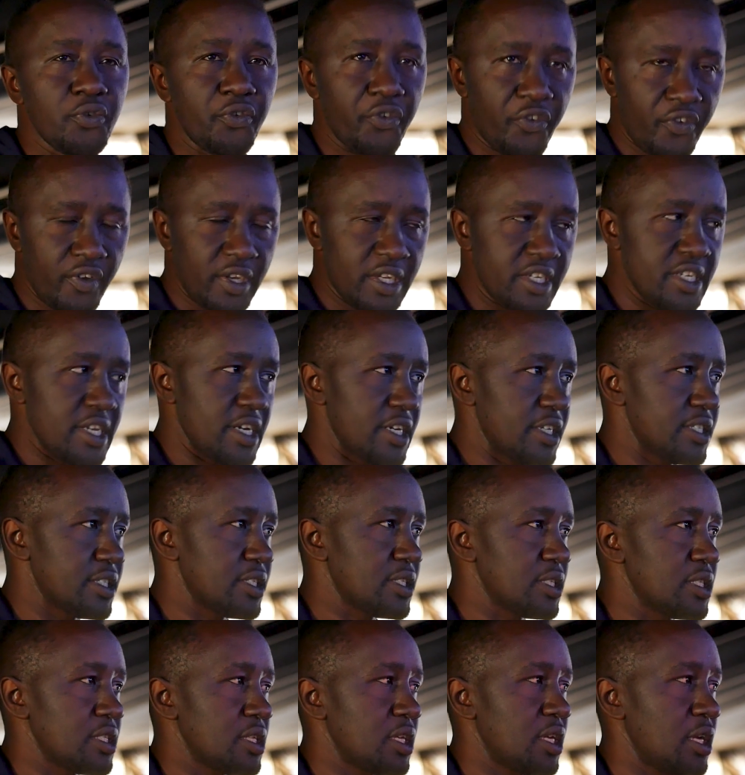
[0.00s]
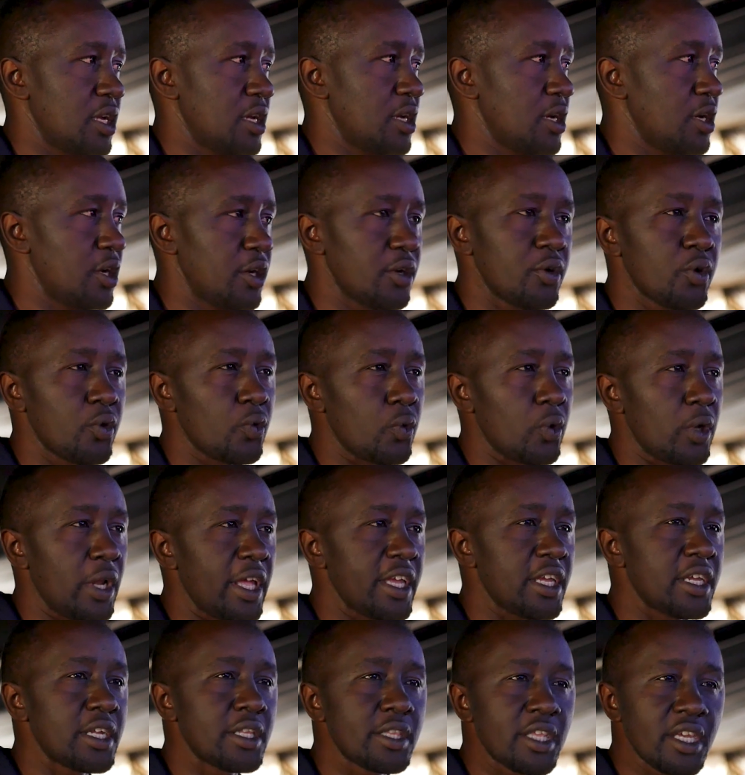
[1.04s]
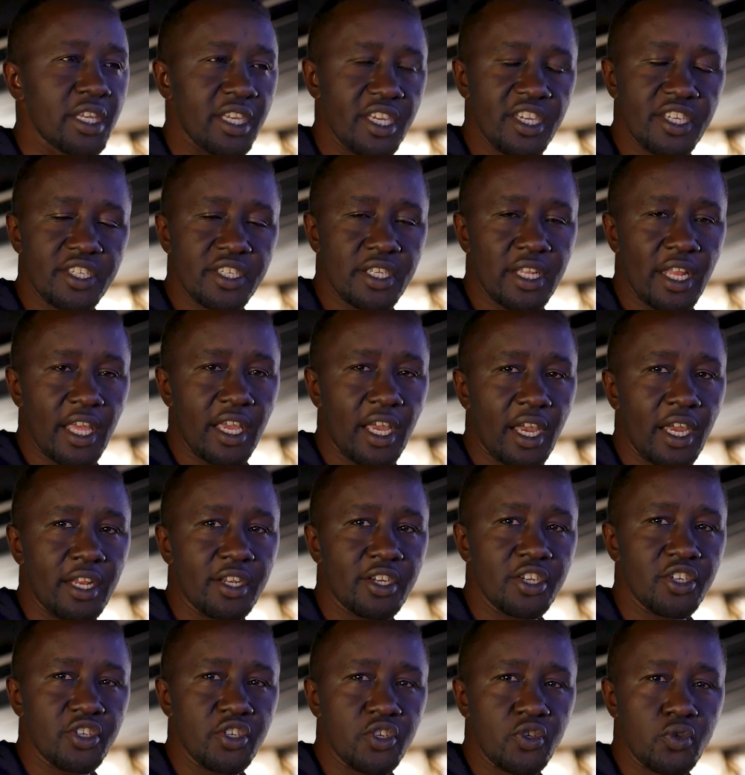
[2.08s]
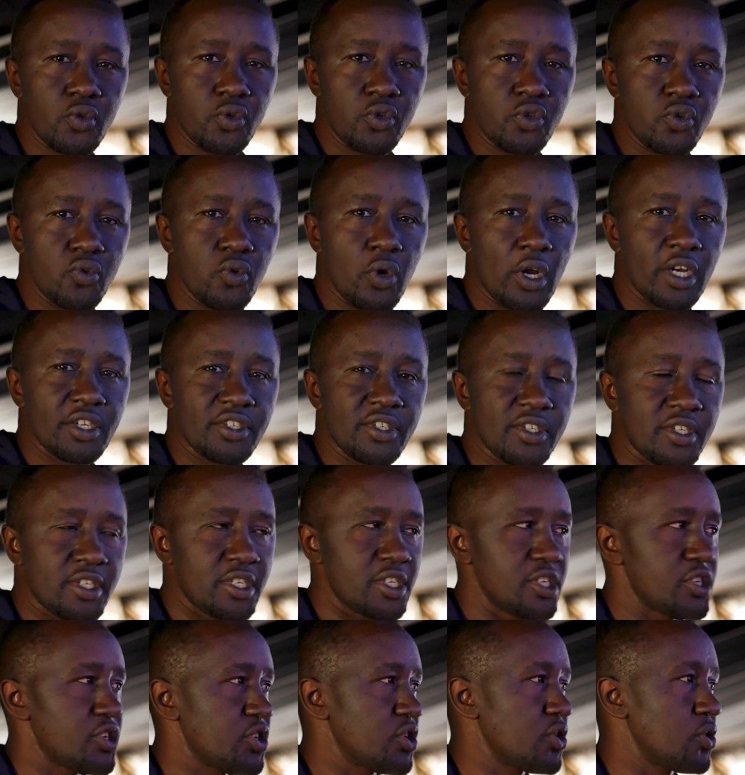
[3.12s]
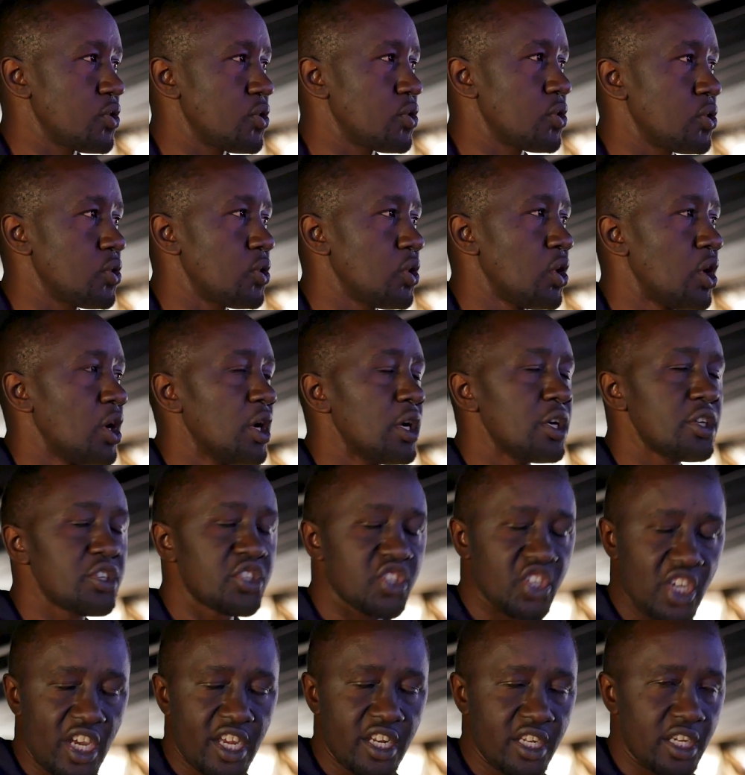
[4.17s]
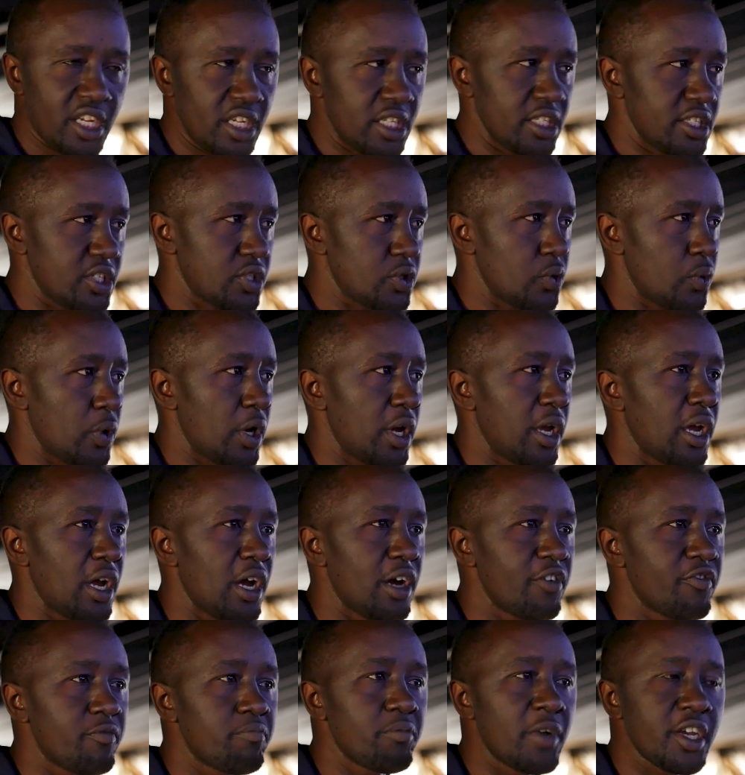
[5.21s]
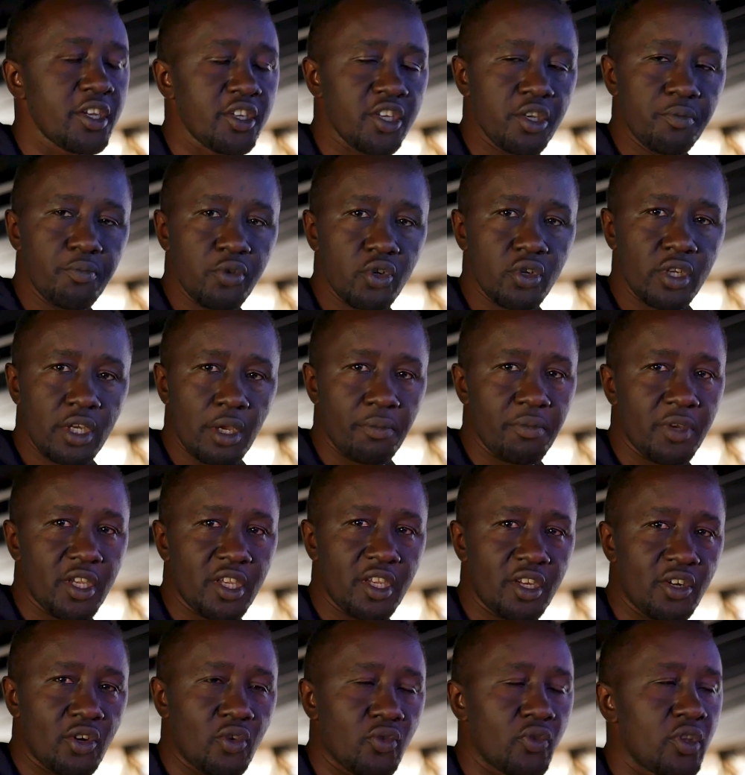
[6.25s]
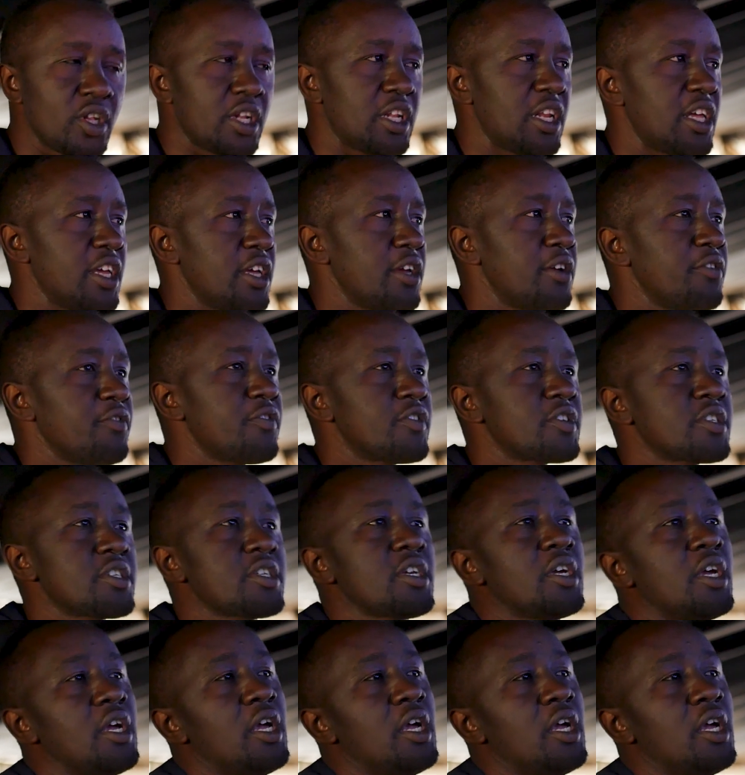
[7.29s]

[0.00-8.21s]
faders, like in the case, like I need to do a stereo channels where I have my keyboard coming in on the left